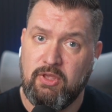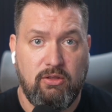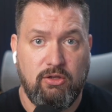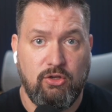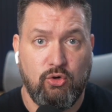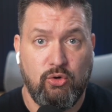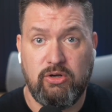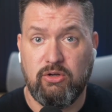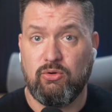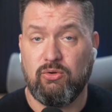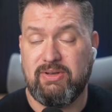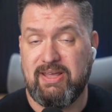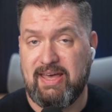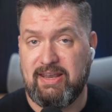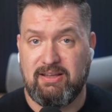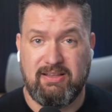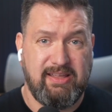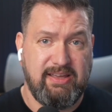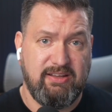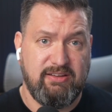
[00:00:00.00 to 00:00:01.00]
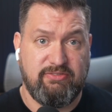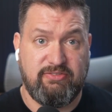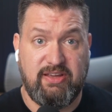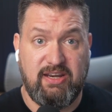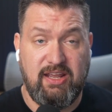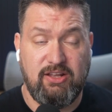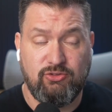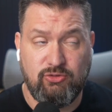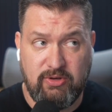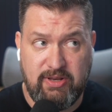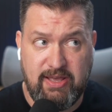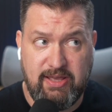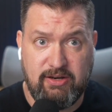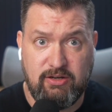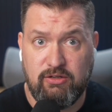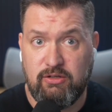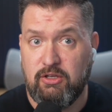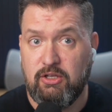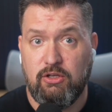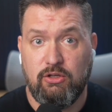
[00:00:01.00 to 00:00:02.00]
Critical data, like financial data,
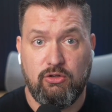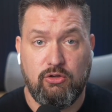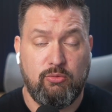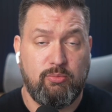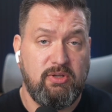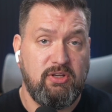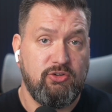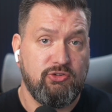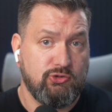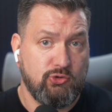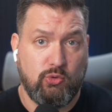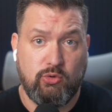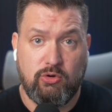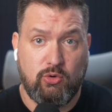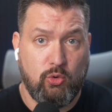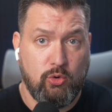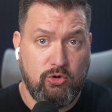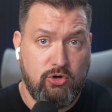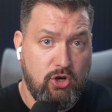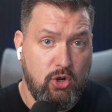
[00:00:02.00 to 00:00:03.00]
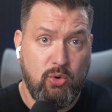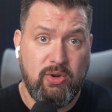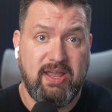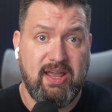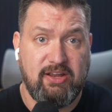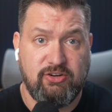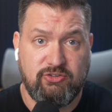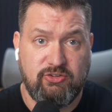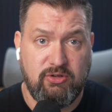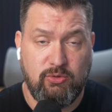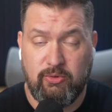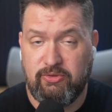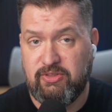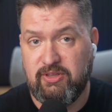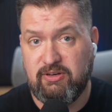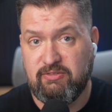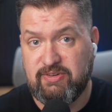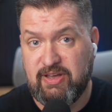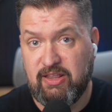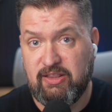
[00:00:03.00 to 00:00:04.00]
could be short or no caching with
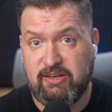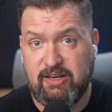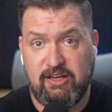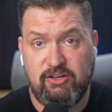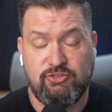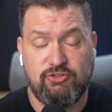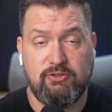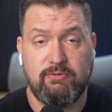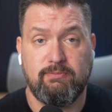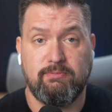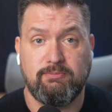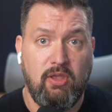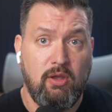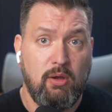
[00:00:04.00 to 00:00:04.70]
invalidation.